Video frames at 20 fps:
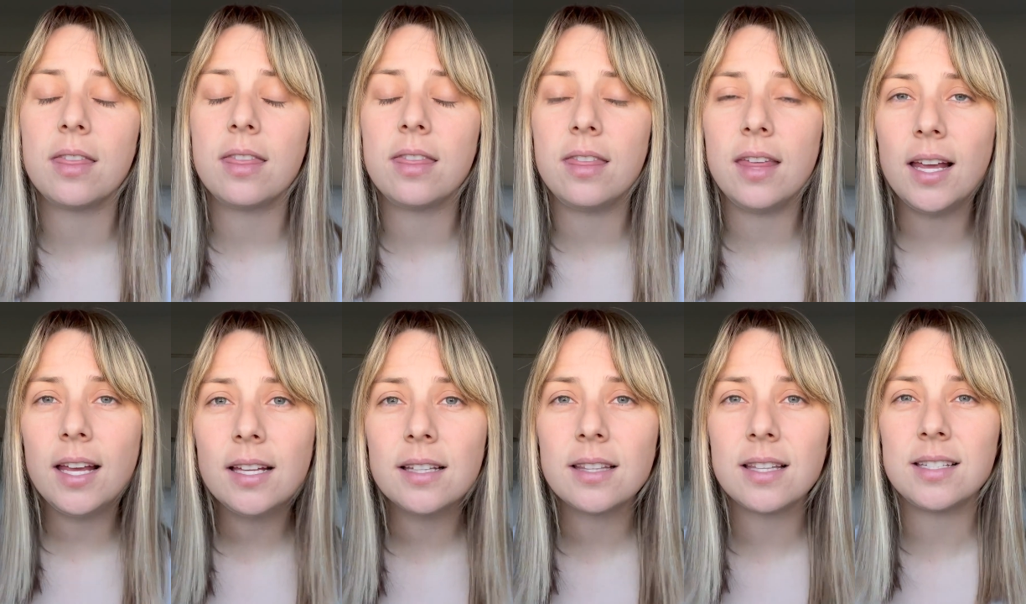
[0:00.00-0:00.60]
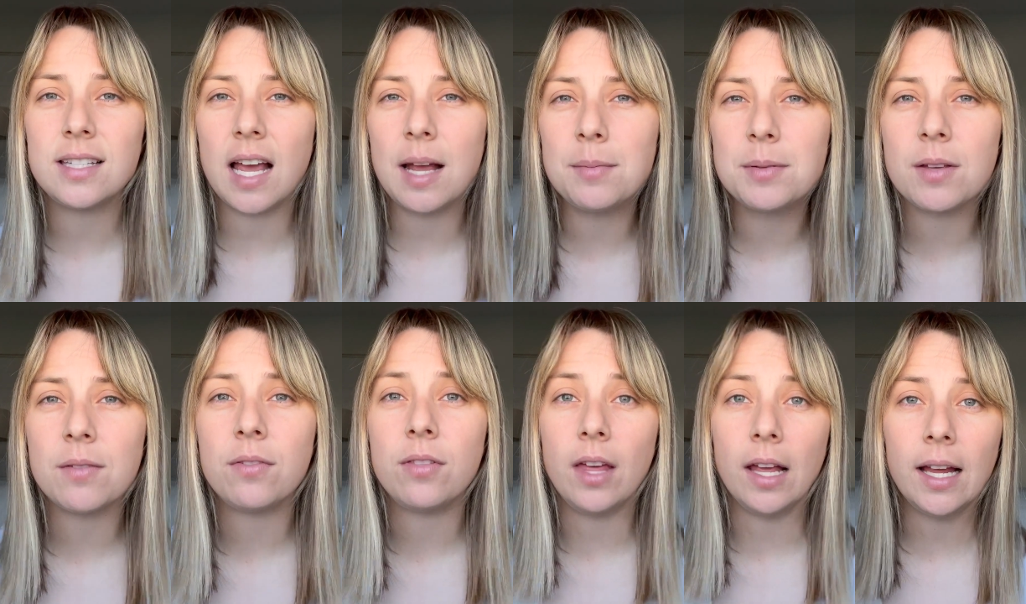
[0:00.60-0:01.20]
think the types
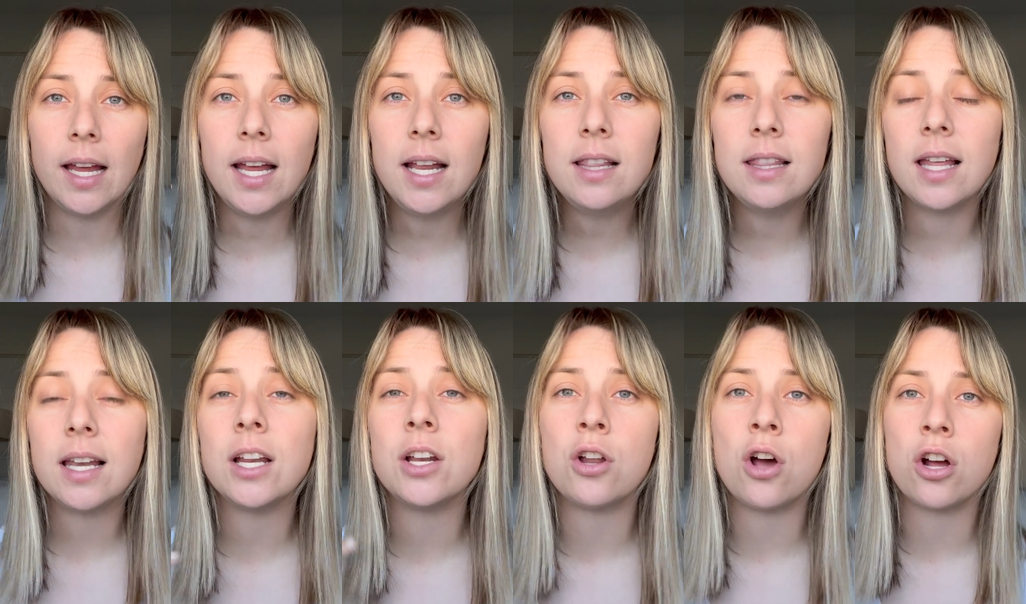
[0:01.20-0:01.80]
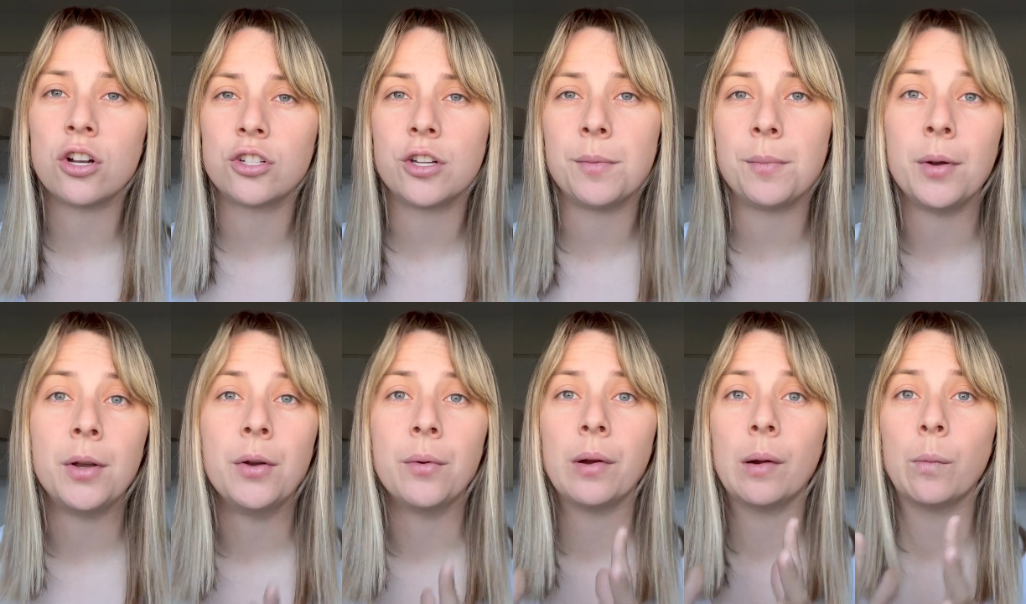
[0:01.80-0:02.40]
of thinking that an
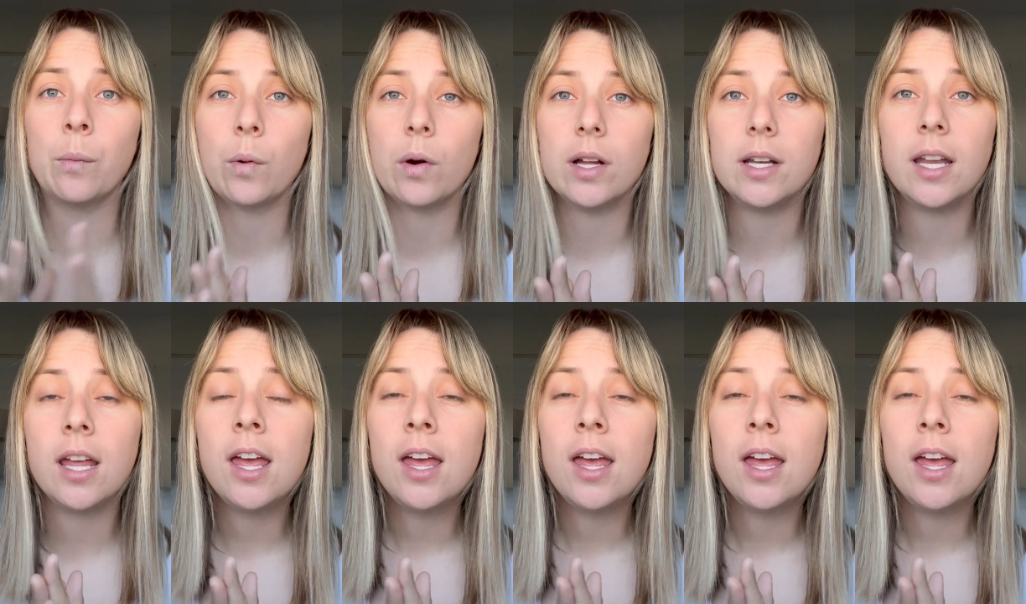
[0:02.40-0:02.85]
entrepreneur would